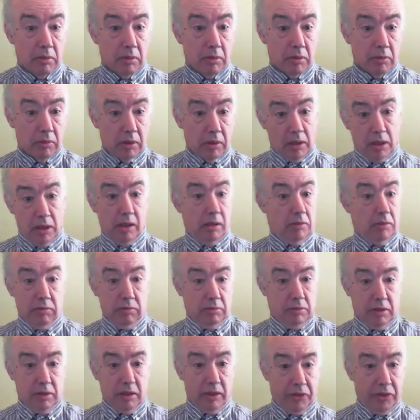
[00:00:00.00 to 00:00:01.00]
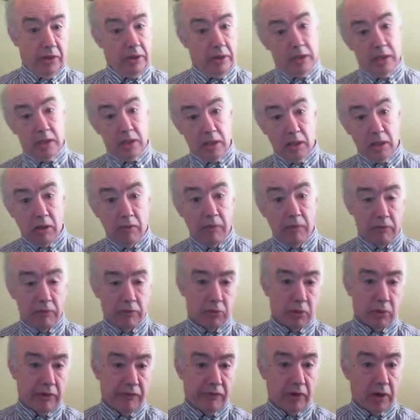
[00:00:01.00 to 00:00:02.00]
well, 32,
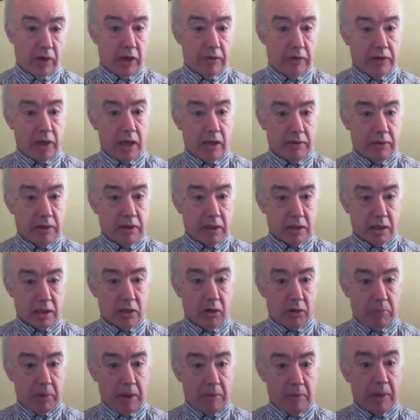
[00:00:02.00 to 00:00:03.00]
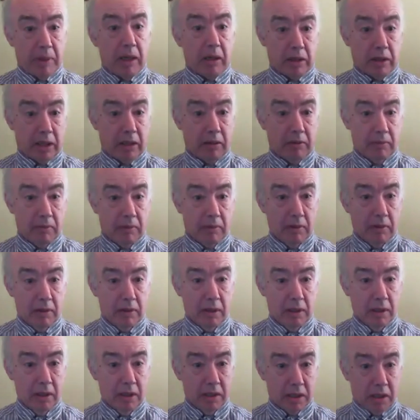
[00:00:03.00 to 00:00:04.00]
25, yeah, that's going to be a buy.
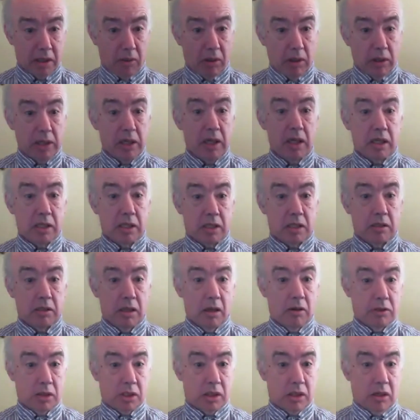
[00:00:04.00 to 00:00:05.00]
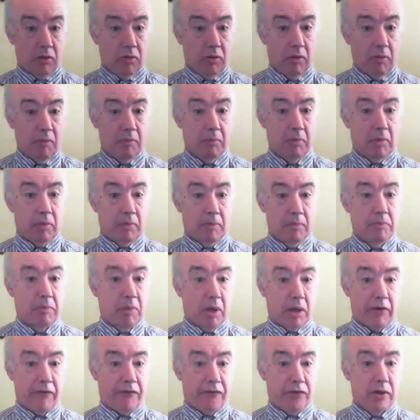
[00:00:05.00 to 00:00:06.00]
So I need to know. So
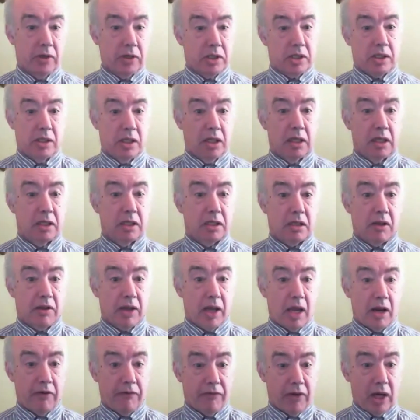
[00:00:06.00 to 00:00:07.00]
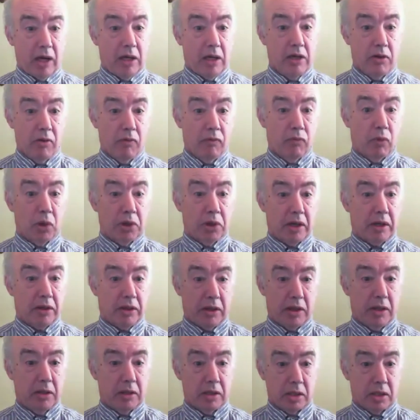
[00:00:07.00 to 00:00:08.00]
my first thing is to get a value of what I
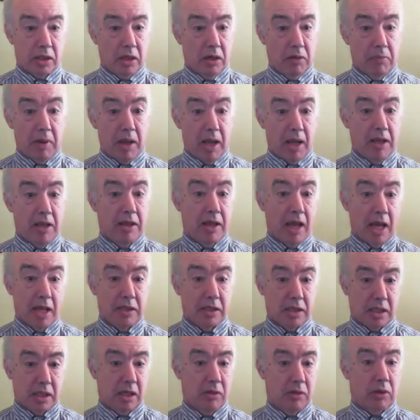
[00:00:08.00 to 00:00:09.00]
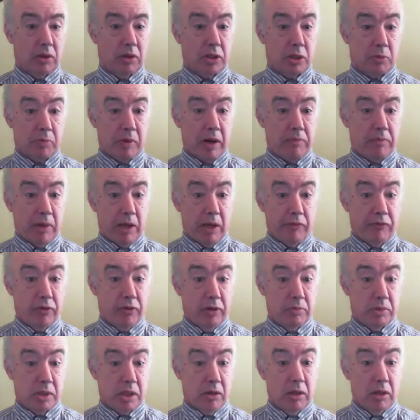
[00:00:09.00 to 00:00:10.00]
think it's going to be, then see what spread bet
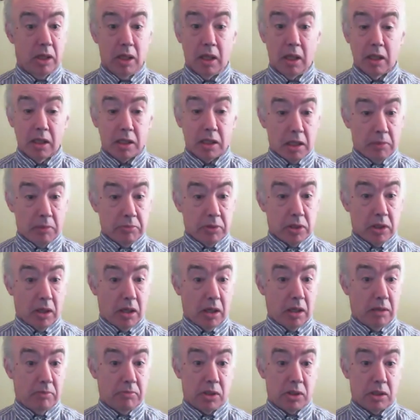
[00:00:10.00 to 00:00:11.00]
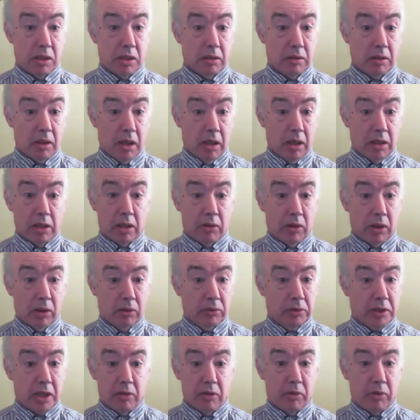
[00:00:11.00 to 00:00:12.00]
firms do. Sometimes I can go a whole
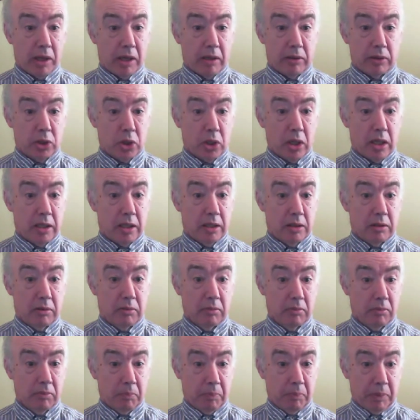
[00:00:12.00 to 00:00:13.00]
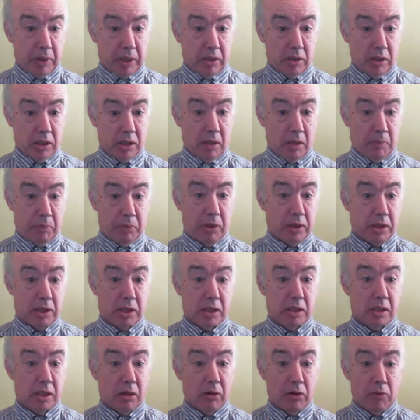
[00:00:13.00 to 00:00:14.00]
day without a trade because the prices
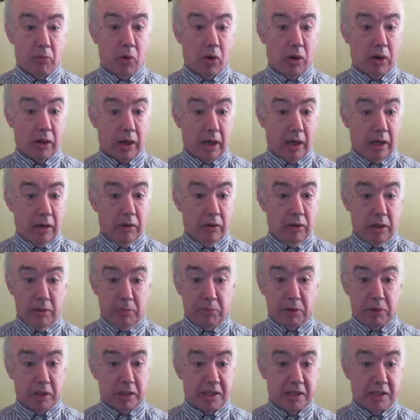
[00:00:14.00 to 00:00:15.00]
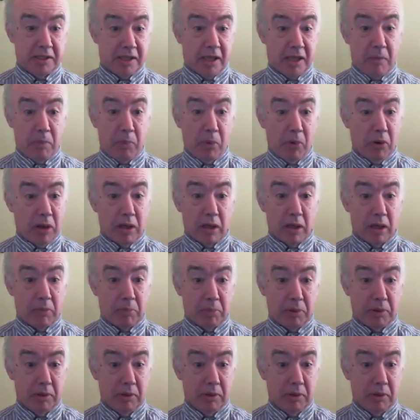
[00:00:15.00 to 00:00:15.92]
I work out and the prices they put up